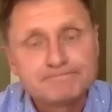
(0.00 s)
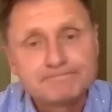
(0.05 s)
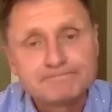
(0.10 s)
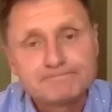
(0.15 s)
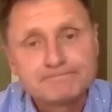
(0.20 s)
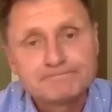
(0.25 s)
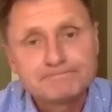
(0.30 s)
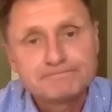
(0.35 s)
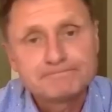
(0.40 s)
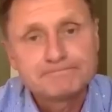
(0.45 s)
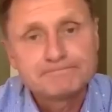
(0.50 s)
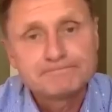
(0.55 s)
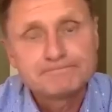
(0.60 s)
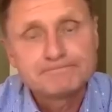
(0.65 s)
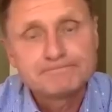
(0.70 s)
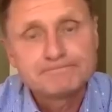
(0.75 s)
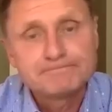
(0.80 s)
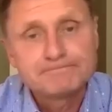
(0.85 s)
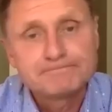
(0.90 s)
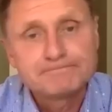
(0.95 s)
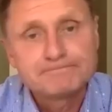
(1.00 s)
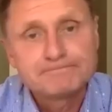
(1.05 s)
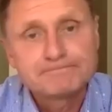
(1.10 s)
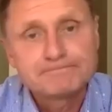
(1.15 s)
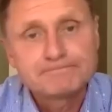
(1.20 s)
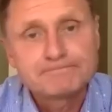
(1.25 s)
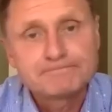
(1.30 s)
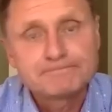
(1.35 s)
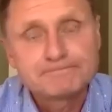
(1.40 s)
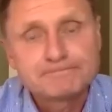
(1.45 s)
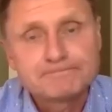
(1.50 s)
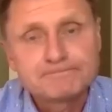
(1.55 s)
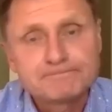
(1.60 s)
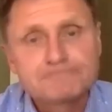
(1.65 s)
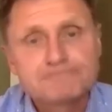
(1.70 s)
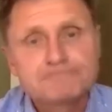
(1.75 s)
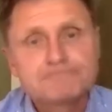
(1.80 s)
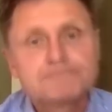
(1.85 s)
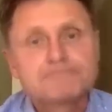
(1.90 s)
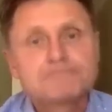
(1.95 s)

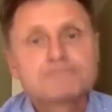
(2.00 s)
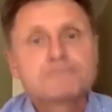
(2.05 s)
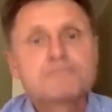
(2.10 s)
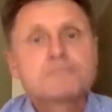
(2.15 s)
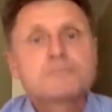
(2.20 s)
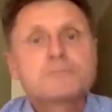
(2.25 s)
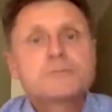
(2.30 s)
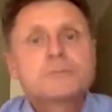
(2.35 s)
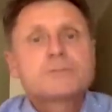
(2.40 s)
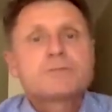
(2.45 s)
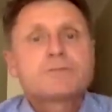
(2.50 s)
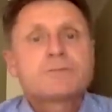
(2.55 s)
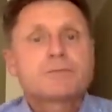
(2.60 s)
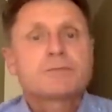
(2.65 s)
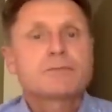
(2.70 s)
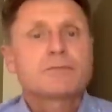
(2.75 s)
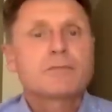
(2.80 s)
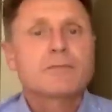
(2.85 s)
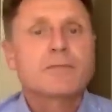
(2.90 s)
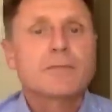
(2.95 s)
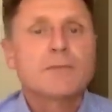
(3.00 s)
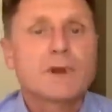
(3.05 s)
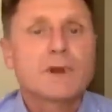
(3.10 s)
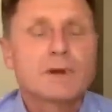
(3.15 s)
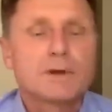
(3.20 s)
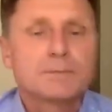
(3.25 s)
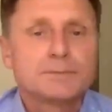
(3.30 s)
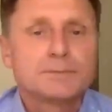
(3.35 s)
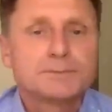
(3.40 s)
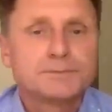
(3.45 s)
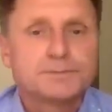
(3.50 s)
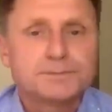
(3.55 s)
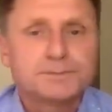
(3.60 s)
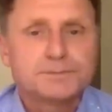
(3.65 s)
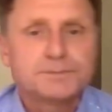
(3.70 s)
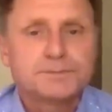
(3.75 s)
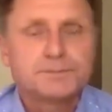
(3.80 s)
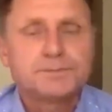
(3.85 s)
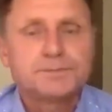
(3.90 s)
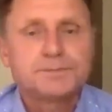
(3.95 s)

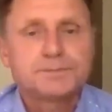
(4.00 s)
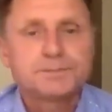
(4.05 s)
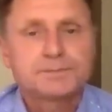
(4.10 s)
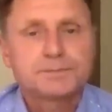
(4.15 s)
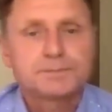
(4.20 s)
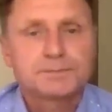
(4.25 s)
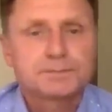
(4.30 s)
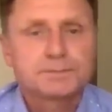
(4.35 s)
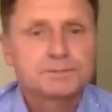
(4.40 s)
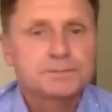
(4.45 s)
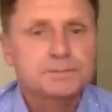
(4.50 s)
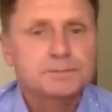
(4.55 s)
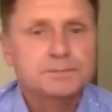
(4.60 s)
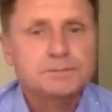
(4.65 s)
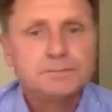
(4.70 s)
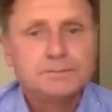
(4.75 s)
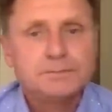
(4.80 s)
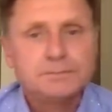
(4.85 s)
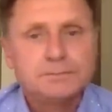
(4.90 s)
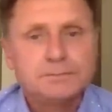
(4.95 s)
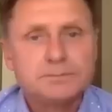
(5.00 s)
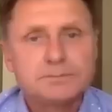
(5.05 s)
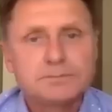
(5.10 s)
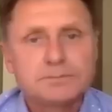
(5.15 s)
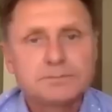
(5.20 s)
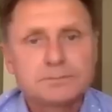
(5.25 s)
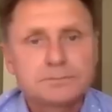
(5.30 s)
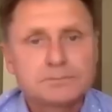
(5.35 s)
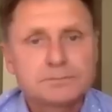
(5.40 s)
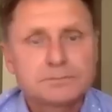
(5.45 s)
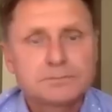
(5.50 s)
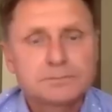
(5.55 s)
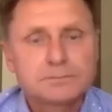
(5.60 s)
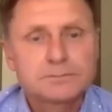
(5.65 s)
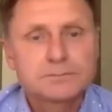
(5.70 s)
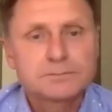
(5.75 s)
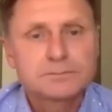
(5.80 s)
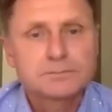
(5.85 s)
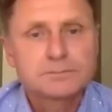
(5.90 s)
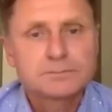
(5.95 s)

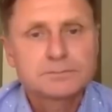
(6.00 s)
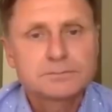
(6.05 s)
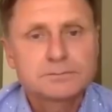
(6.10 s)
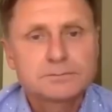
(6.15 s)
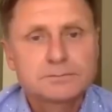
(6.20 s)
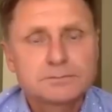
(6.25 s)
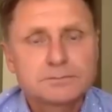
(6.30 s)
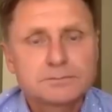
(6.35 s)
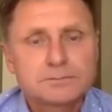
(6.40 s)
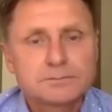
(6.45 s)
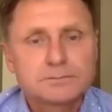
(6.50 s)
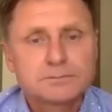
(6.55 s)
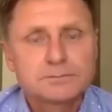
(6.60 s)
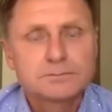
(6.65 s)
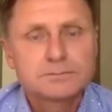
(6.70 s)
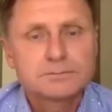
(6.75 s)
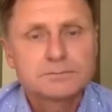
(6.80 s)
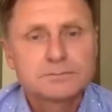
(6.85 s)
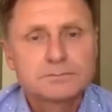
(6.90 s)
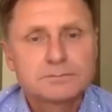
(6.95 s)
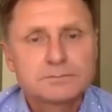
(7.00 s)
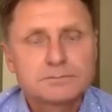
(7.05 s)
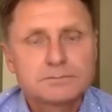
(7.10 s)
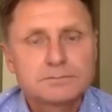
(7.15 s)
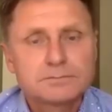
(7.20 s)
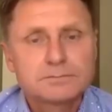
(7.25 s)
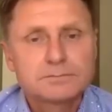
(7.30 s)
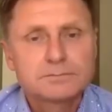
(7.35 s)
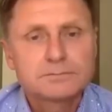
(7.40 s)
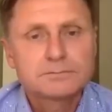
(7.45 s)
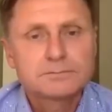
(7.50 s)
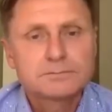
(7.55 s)
(not speaking)